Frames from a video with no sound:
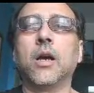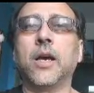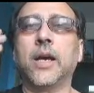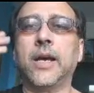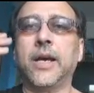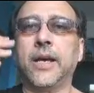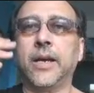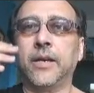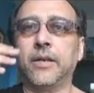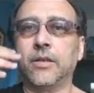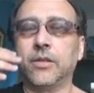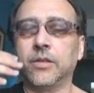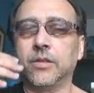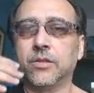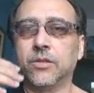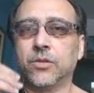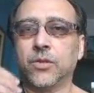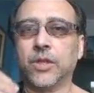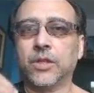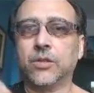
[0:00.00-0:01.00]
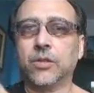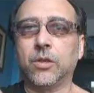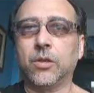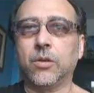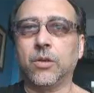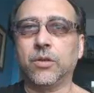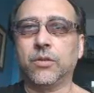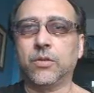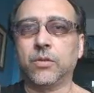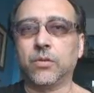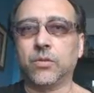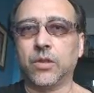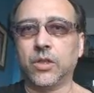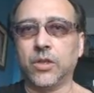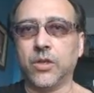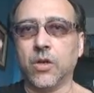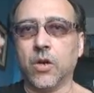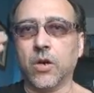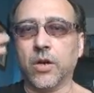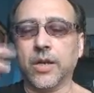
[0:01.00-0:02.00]
and try to do it through the
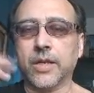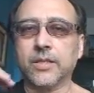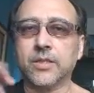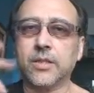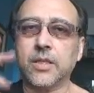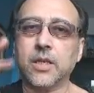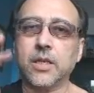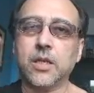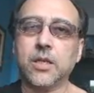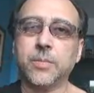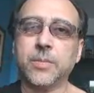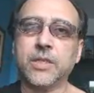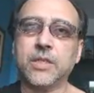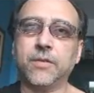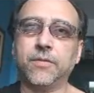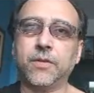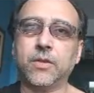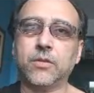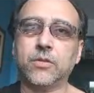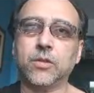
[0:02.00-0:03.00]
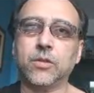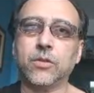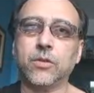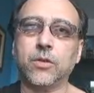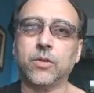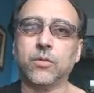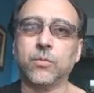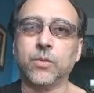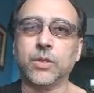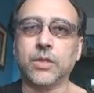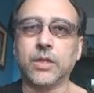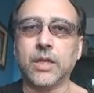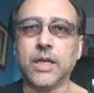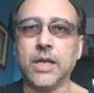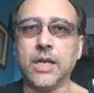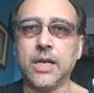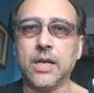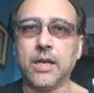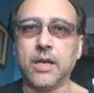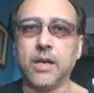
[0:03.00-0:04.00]
yawn. It's a little bit difficult to do it with
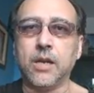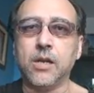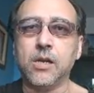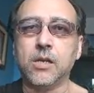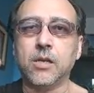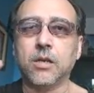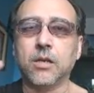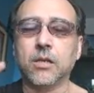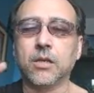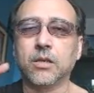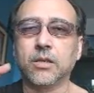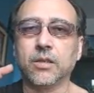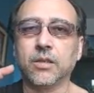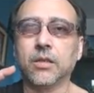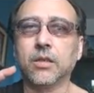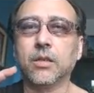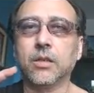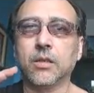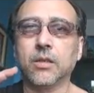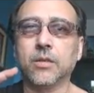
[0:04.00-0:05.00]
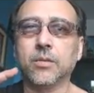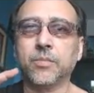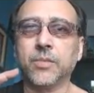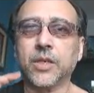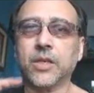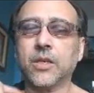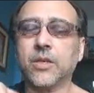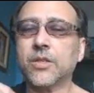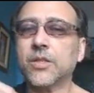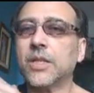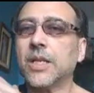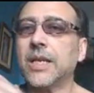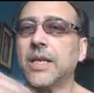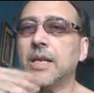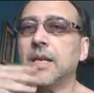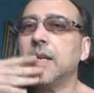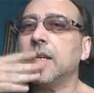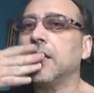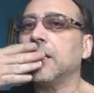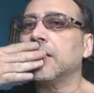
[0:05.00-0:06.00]
E, because
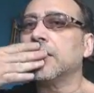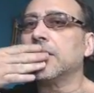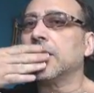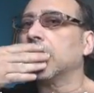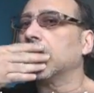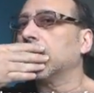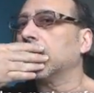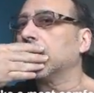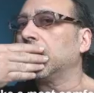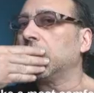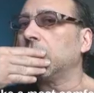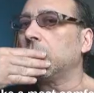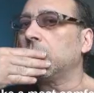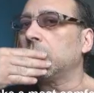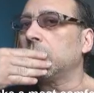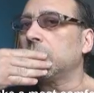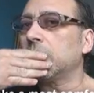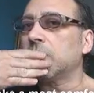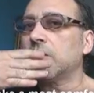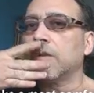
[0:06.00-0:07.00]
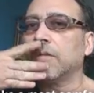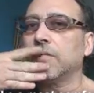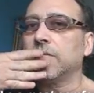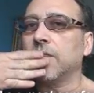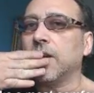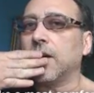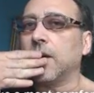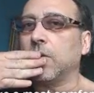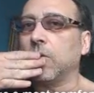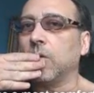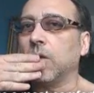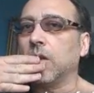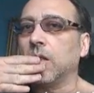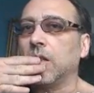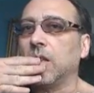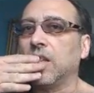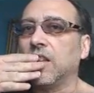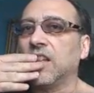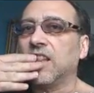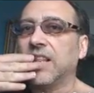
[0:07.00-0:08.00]
E is a closed
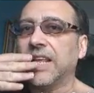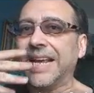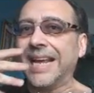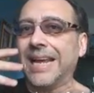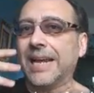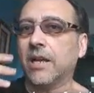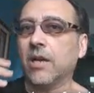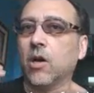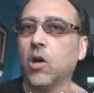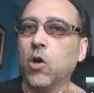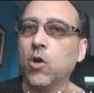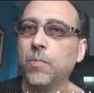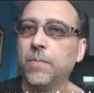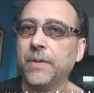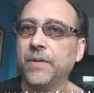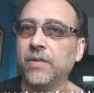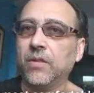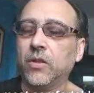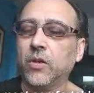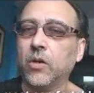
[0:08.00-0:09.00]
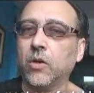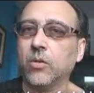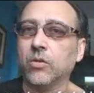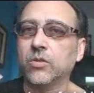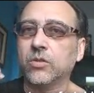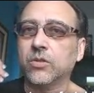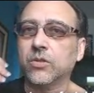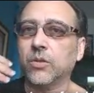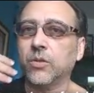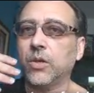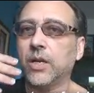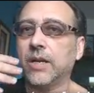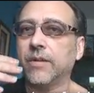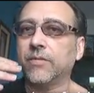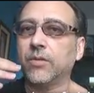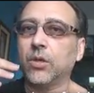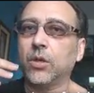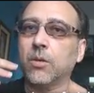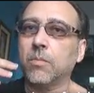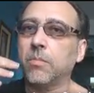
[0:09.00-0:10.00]
vowel and open throat. So you
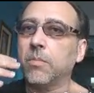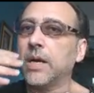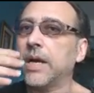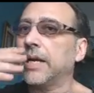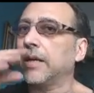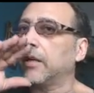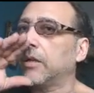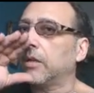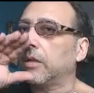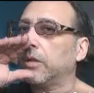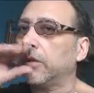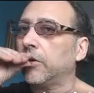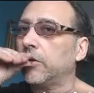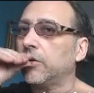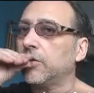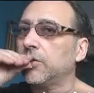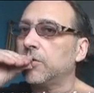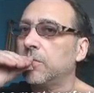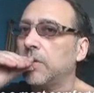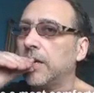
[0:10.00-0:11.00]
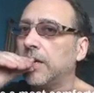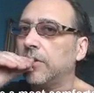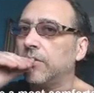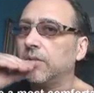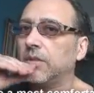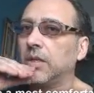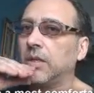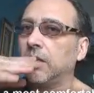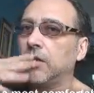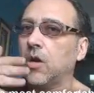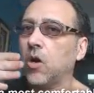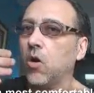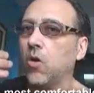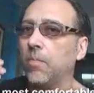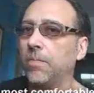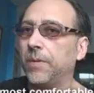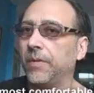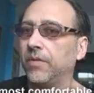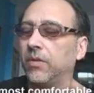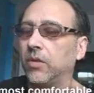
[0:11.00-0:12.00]
have to combine closed mouth and
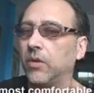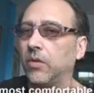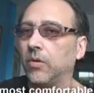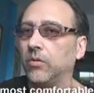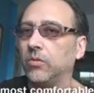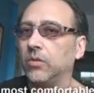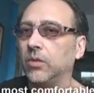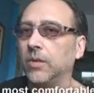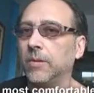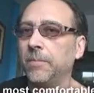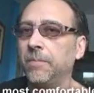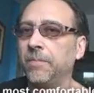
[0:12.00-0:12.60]
open throat.